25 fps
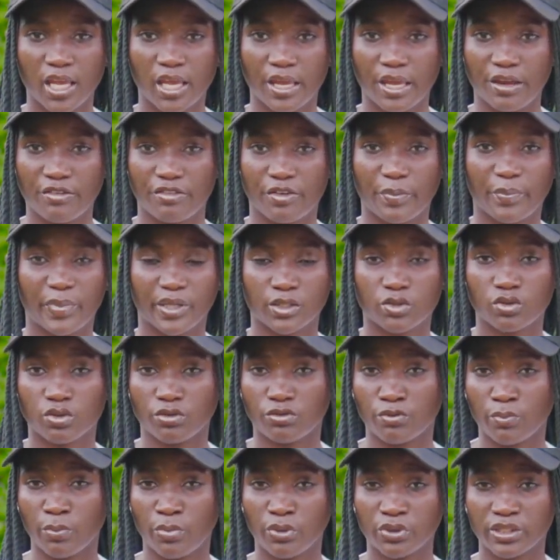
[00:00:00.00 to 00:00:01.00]
every part
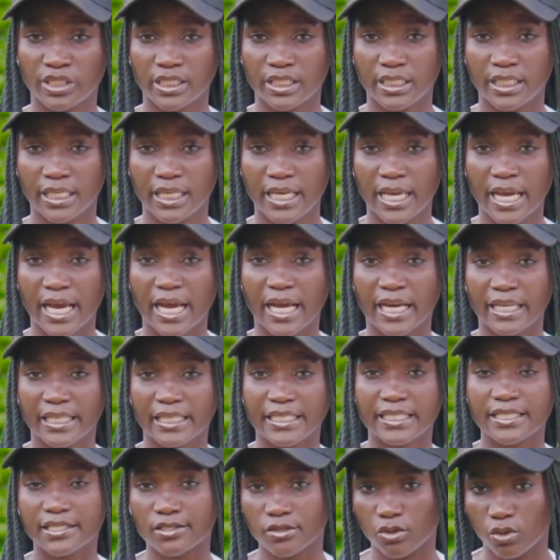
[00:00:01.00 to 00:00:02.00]
of body and
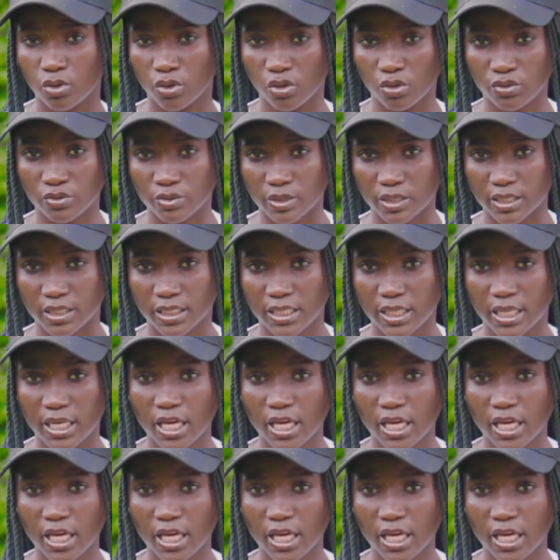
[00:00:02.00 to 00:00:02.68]
its laws.